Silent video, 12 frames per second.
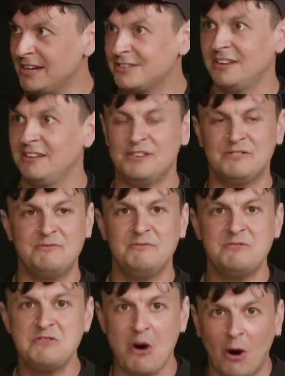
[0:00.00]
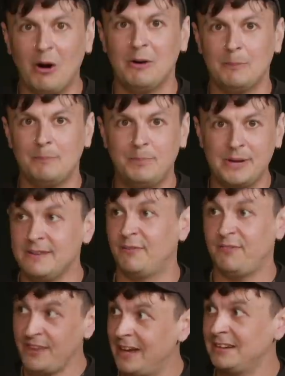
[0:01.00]
to not be
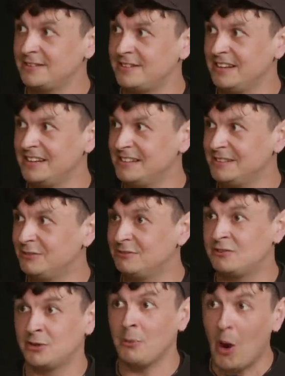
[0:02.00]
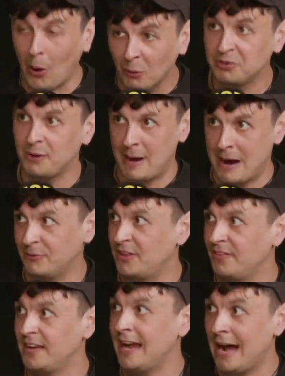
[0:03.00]
fit to hold the power
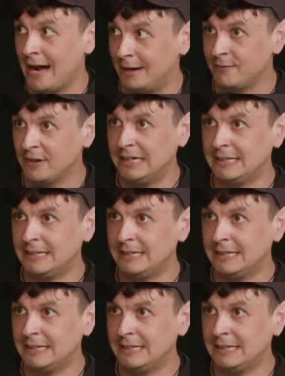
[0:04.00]
that they have